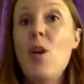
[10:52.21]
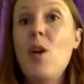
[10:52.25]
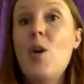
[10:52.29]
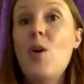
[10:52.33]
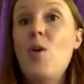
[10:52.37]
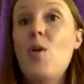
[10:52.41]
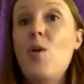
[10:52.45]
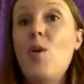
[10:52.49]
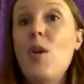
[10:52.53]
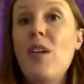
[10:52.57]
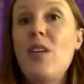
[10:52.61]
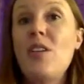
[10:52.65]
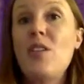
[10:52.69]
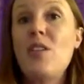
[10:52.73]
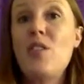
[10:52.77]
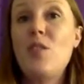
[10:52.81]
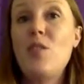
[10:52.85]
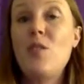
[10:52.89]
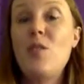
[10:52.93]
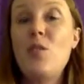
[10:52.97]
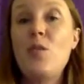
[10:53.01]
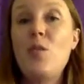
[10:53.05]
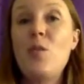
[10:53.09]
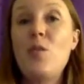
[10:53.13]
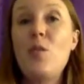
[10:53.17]
going
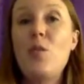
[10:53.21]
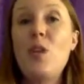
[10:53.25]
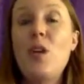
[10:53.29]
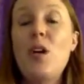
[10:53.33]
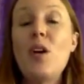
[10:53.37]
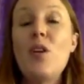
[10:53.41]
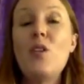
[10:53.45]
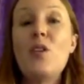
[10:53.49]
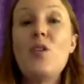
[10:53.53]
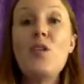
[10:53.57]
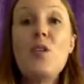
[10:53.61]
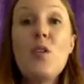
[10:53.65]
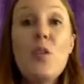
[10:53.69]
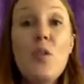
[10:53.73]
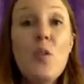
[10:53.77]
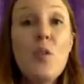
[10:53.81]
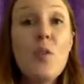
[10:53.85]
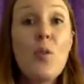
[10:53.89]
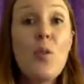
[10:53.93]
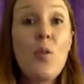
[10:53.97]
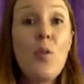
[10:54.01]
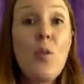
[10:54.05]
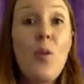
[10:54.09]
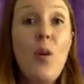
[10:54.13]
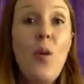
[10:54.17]
to
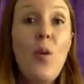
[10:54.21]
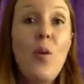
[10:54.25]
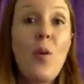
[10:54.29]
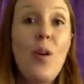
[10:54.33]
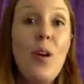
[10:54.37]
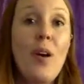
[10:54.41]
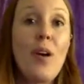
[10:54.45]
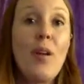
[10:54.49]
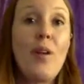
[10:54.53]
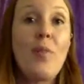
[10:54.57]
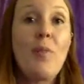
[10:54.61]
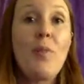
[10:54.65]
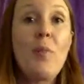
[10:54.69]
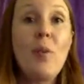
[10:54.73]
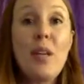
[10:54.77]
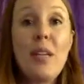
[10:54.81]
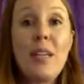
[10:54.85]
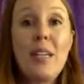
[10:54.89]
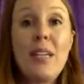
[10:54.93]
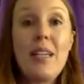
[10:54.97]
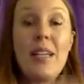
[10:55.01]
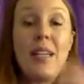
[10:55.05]
do or put